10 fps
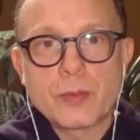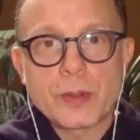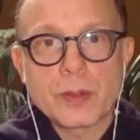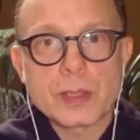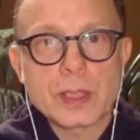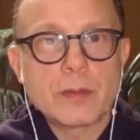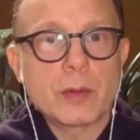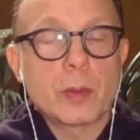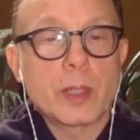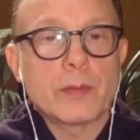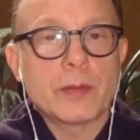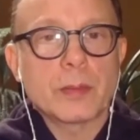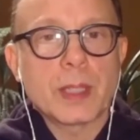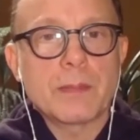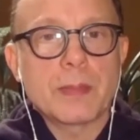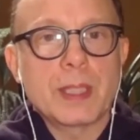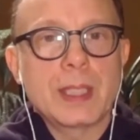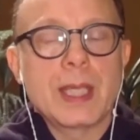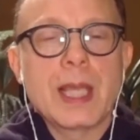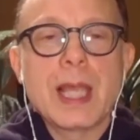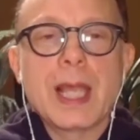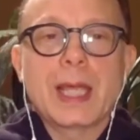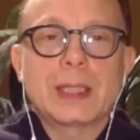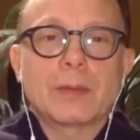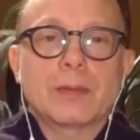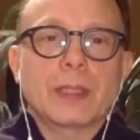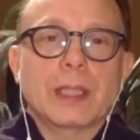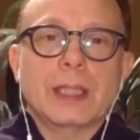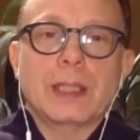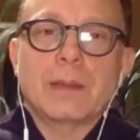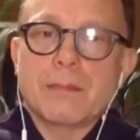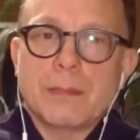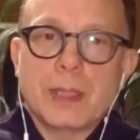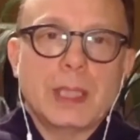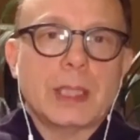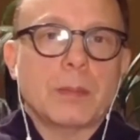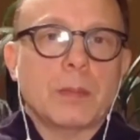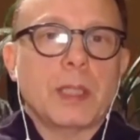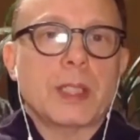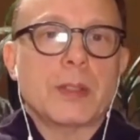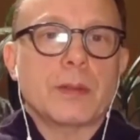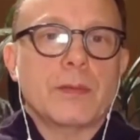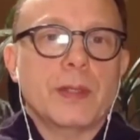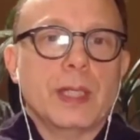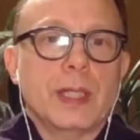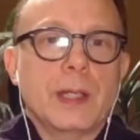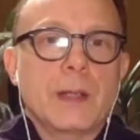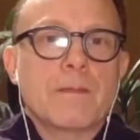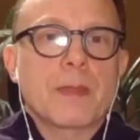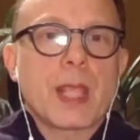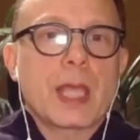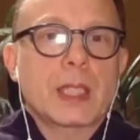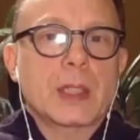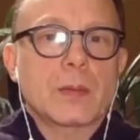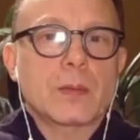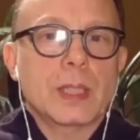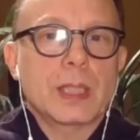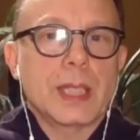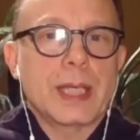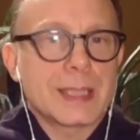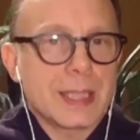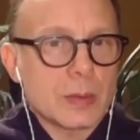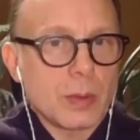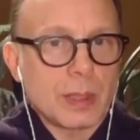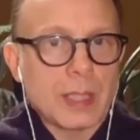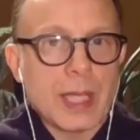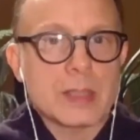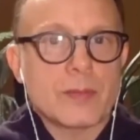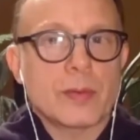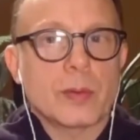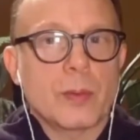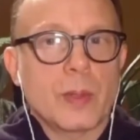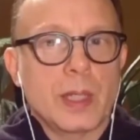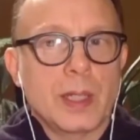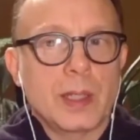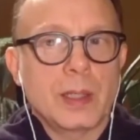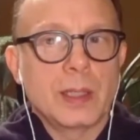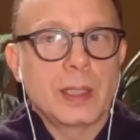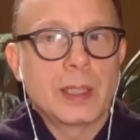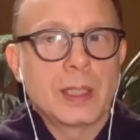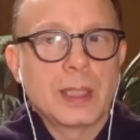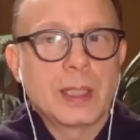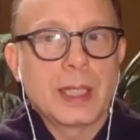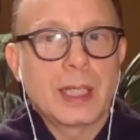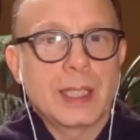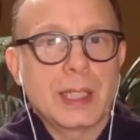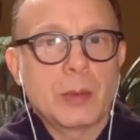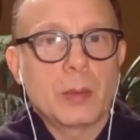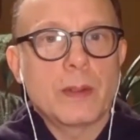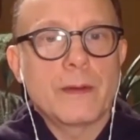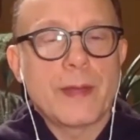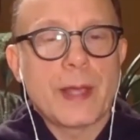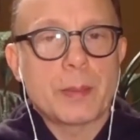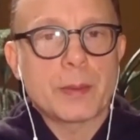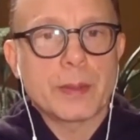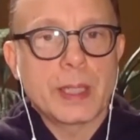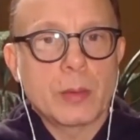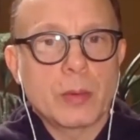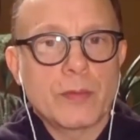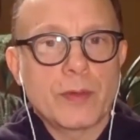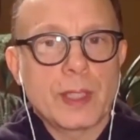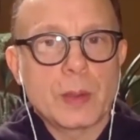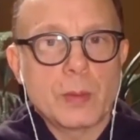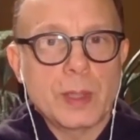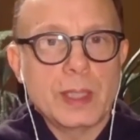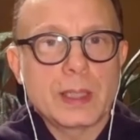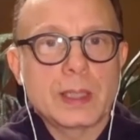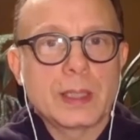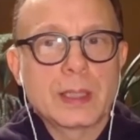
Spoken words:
for yourself or whatever it might be, and to really meet the pleasure of it and to realize this will last for a while and then it will evaporate, it will fade away.